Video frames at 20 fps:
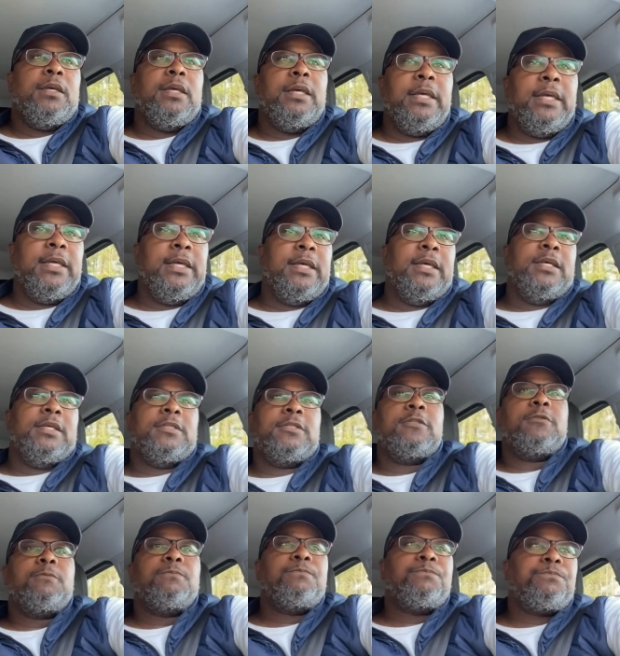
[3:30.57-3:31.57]

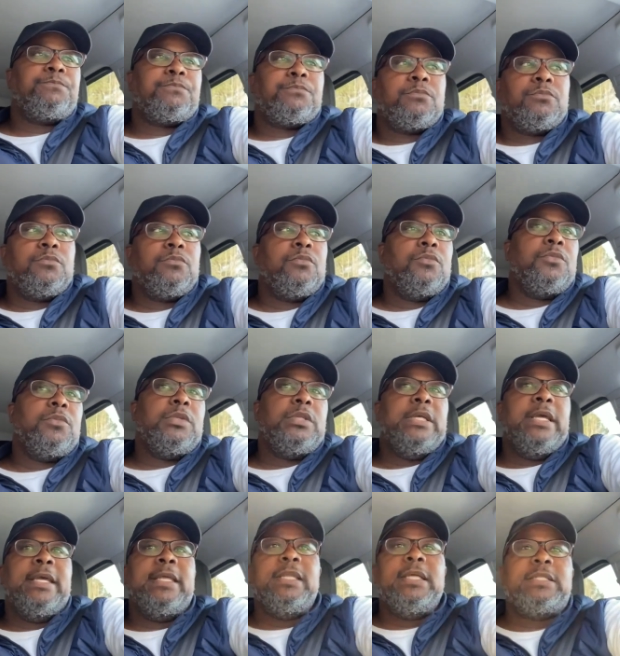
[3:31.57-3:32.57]
is
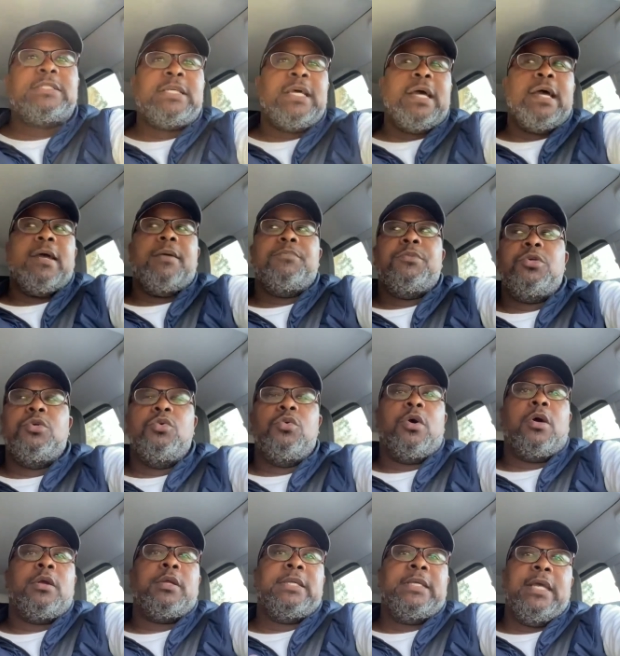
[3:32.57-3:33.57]
anytime you
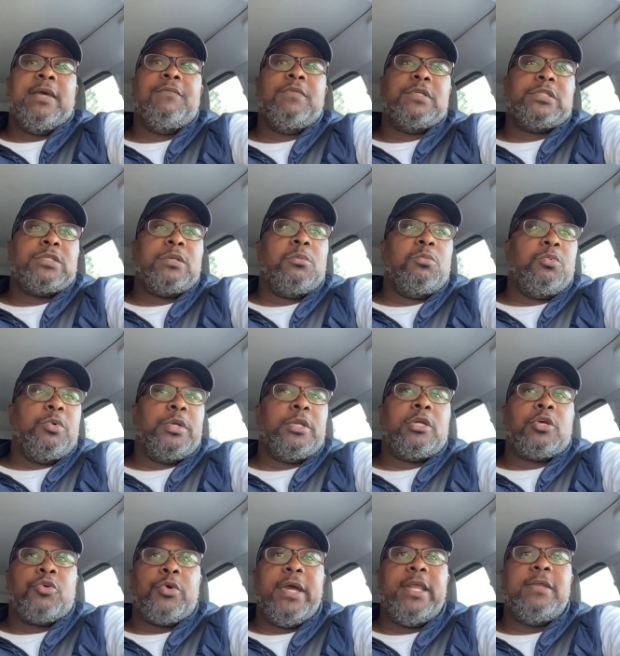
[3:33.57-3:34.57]
are giving someone
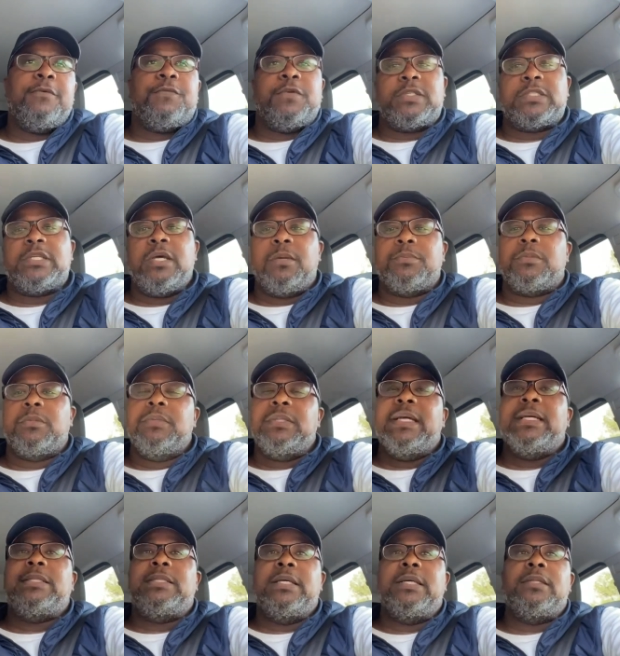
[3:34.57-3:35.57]
credit for something
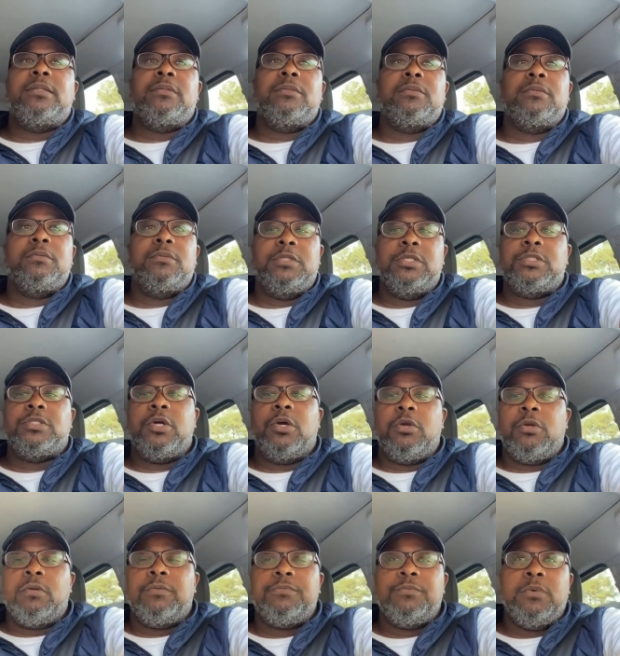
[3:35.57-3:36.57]
they didn't
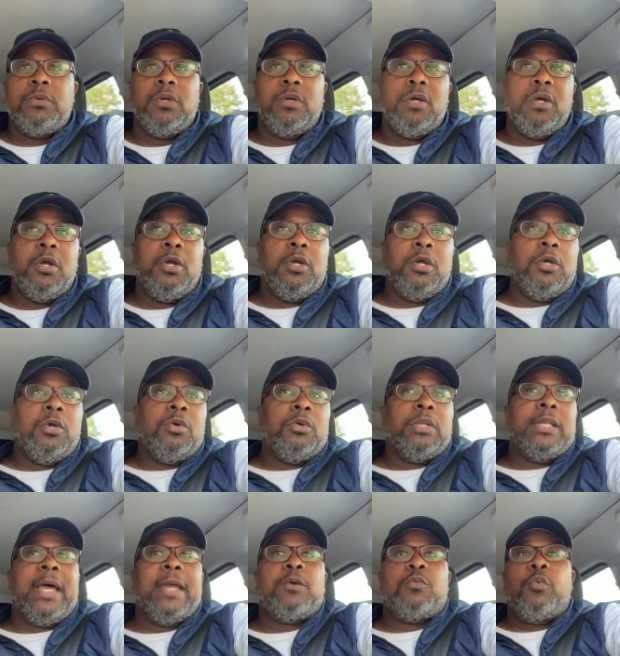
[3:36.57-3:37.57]
deserve
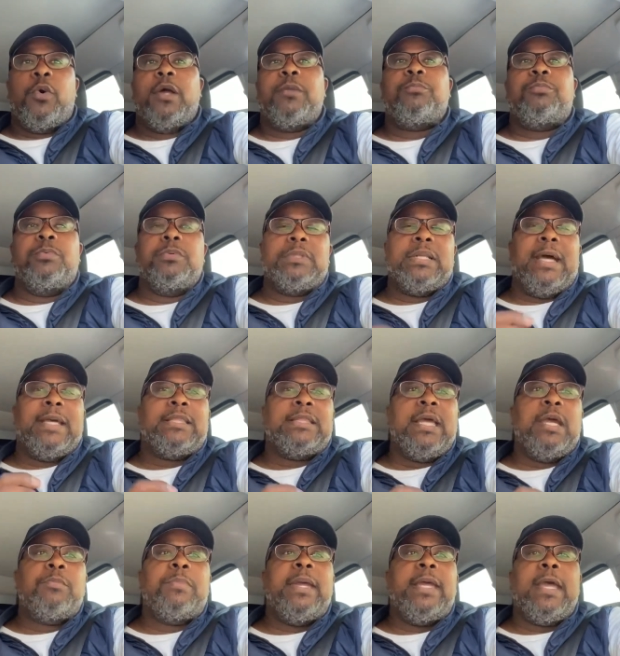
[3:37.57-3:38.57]
like one like
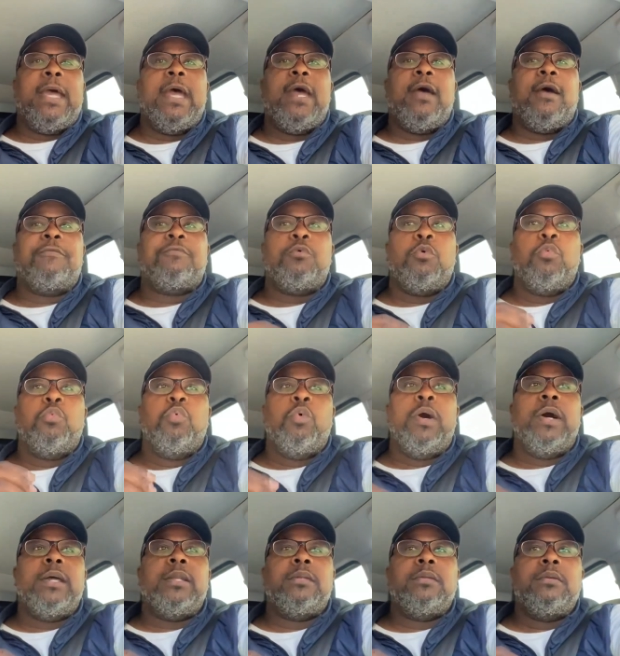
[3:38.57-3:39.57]
they may have
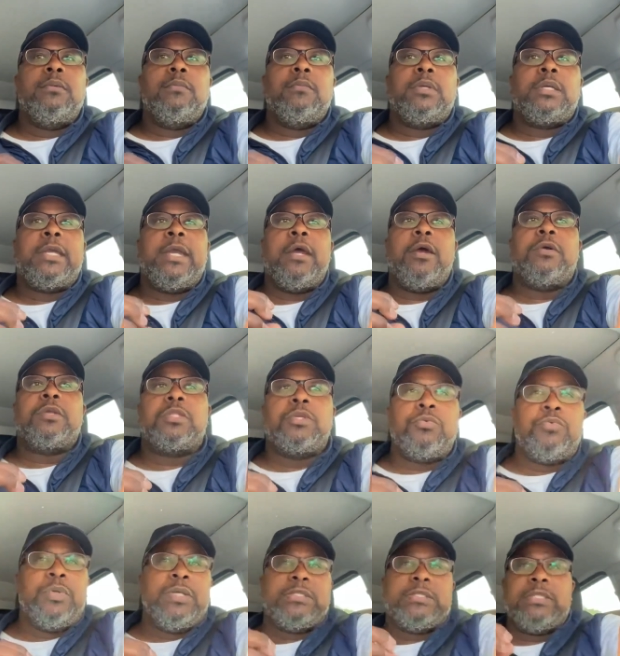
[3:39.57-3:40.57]
one
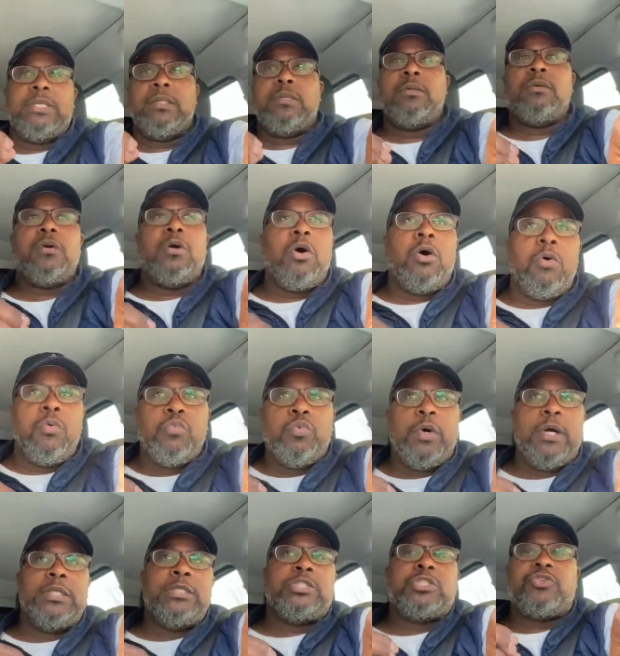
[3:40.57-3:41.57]
characteristic or
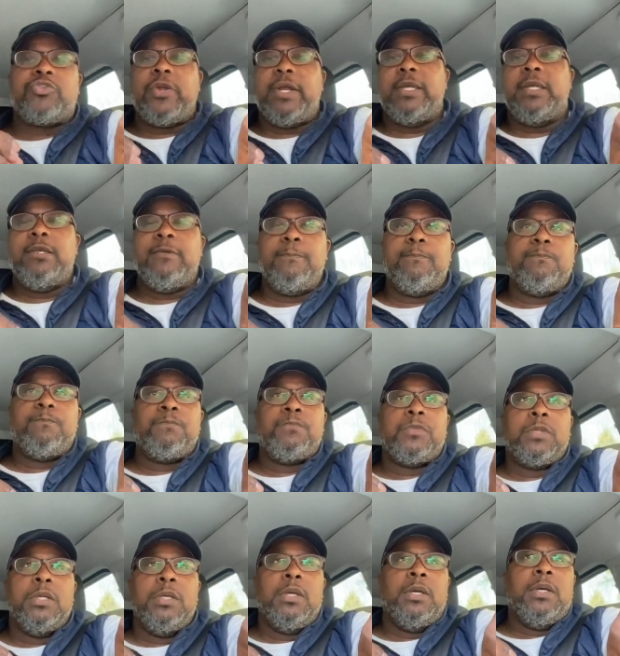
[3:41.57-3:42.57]
one trait
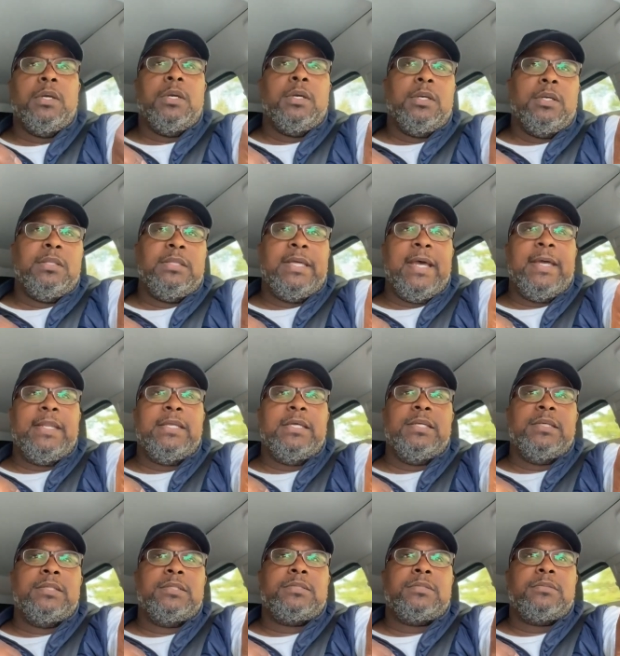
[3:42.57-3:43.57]
that
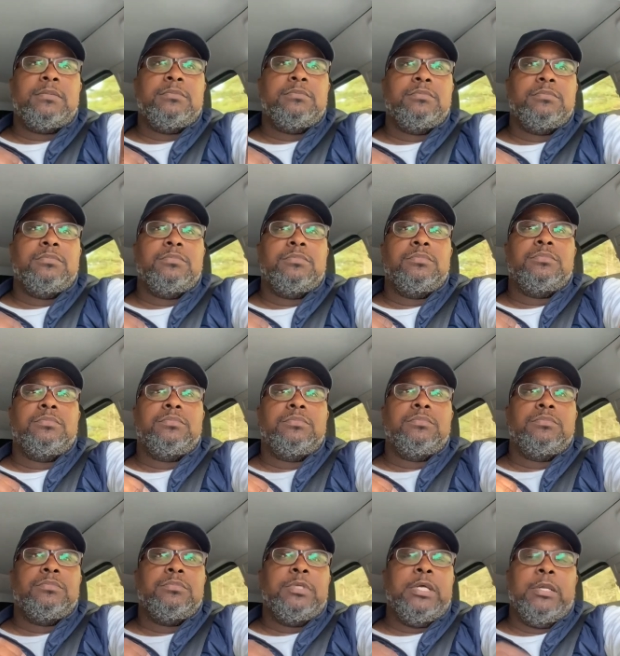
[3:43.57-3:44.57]
is
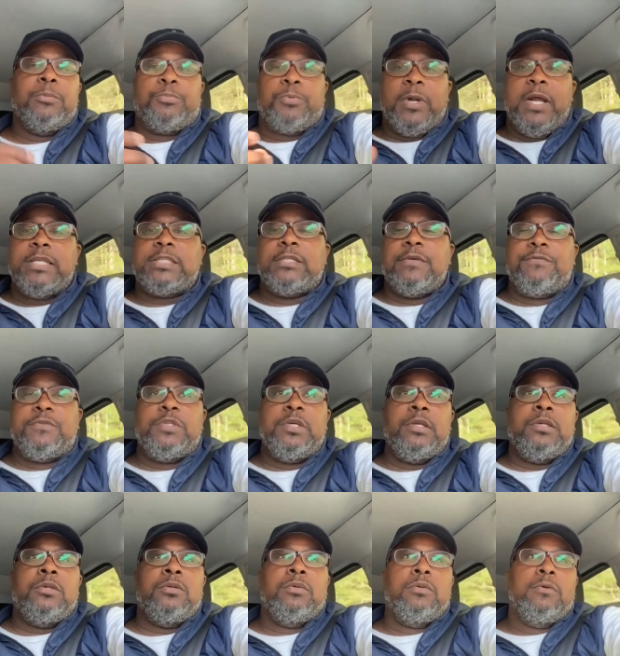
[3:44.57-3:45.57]
impressive to
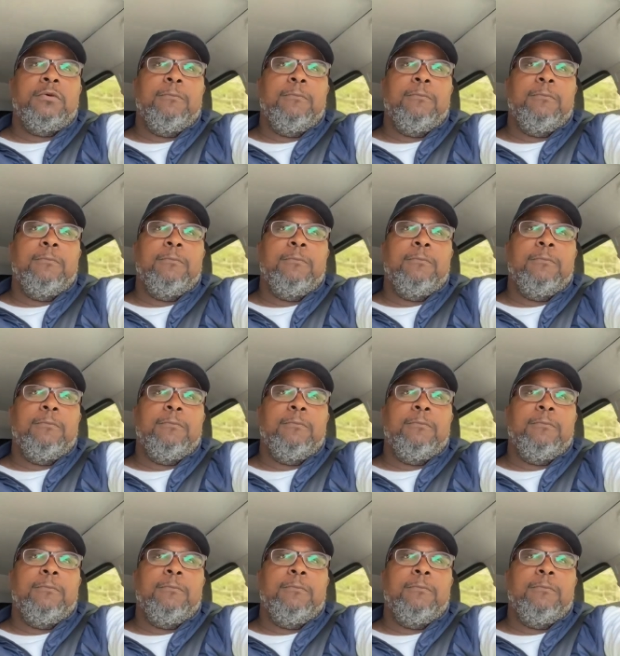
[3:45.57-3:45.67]
you